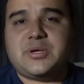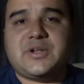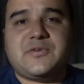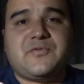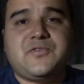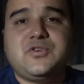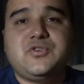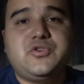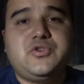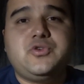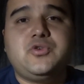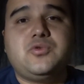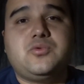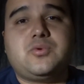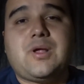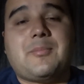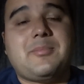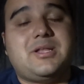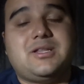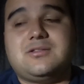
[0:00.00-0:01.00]
But if you do,
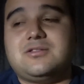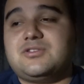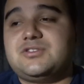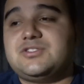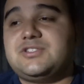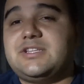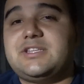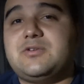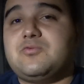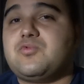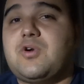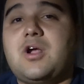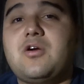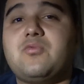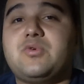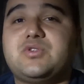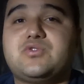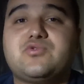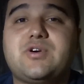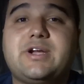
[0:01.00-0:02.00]
I mean, there's nothing
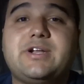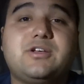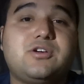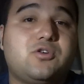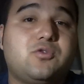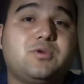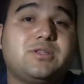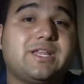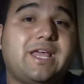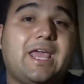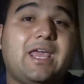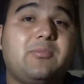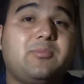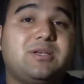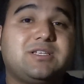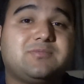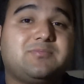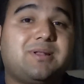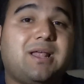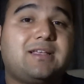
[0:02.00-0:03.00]
wrong with trying to go with the
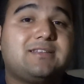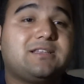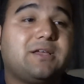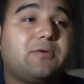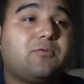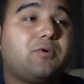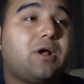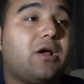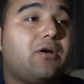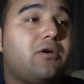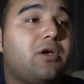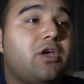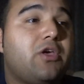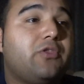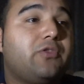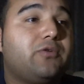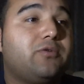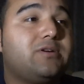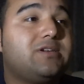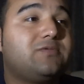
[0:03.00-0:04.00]
ABS plastic route.
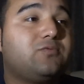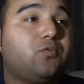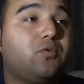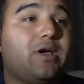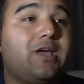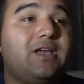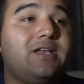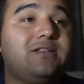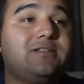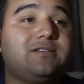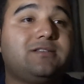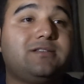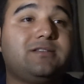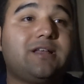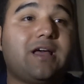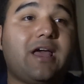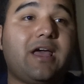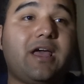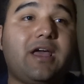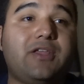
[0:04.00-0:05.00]
There is ways
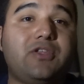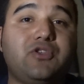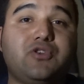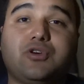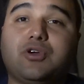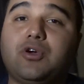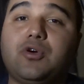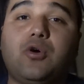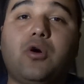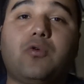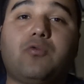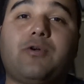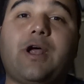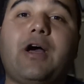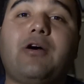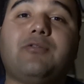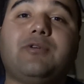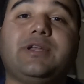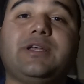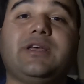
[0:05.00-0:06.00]
that you can go
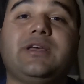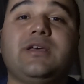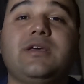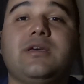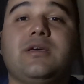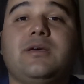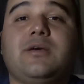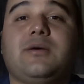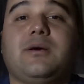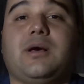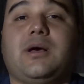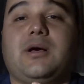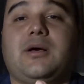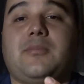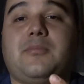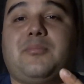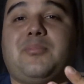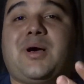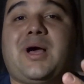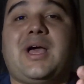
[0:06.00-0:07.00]
around it
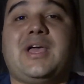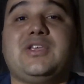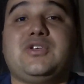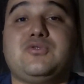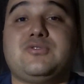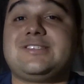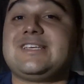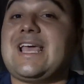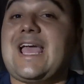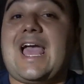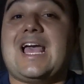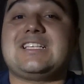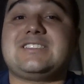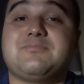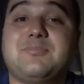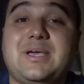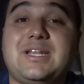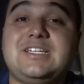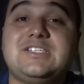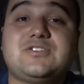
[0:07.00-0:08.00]
um, by using
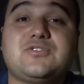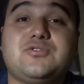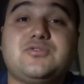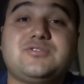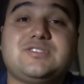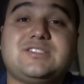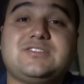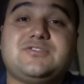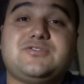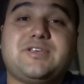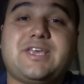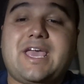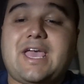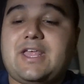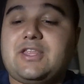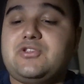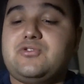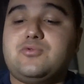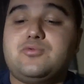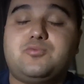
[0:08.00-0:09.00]
as many screws as you
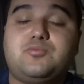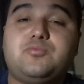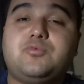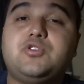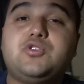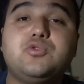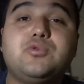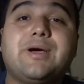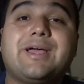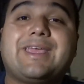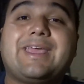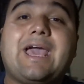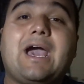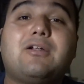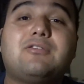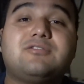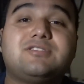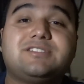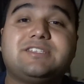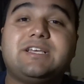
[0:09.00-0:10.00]
can. You do a
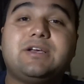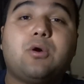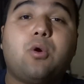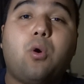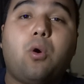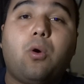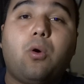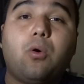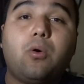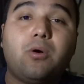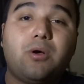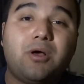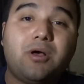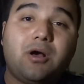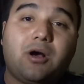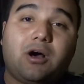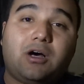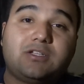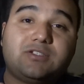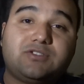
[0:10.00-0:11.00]
countersink hole
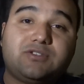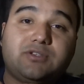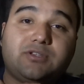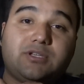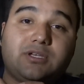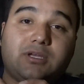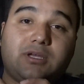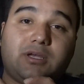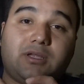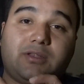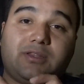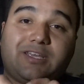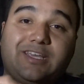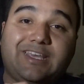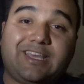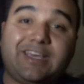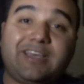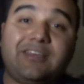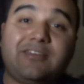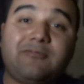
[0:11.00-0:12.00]
onto the, the
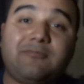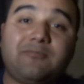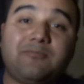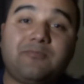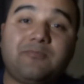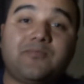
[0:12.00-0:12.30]
kit.